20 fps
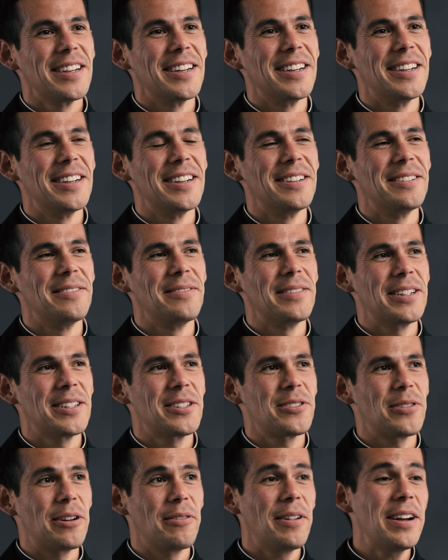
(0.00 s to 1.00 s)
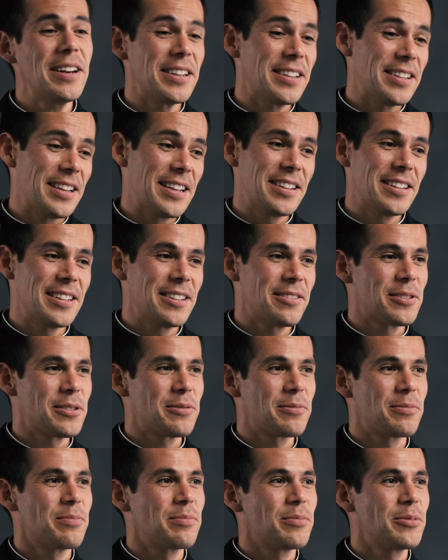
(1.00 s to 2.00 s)
And so I read it and it was
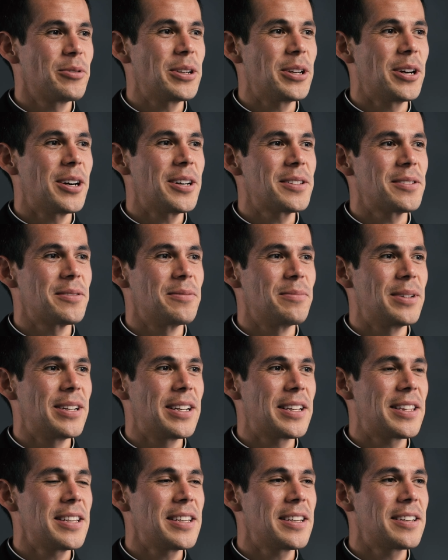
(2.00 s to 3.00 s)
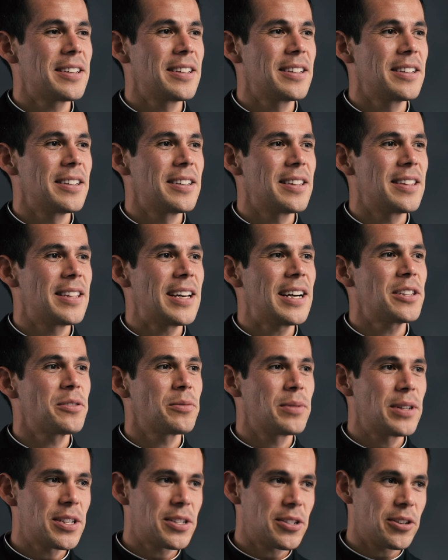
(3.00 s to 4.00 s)
pretty awesome. And I think that's
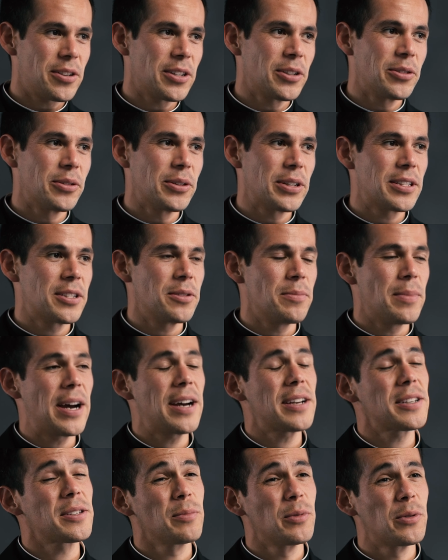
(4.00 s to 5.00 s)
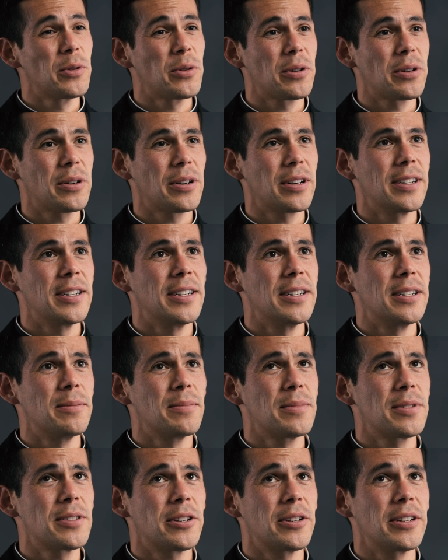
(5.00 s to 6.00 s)
when I started going to Mass more,
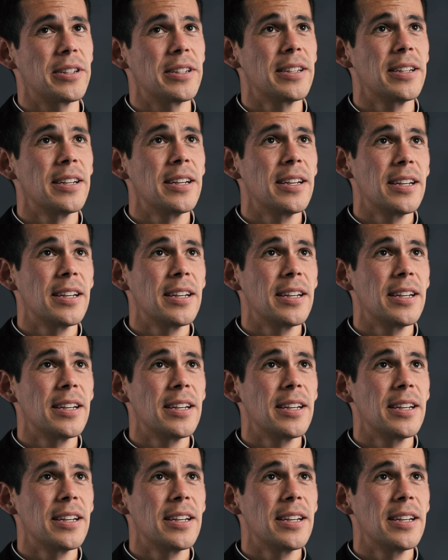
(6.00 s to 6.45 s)
started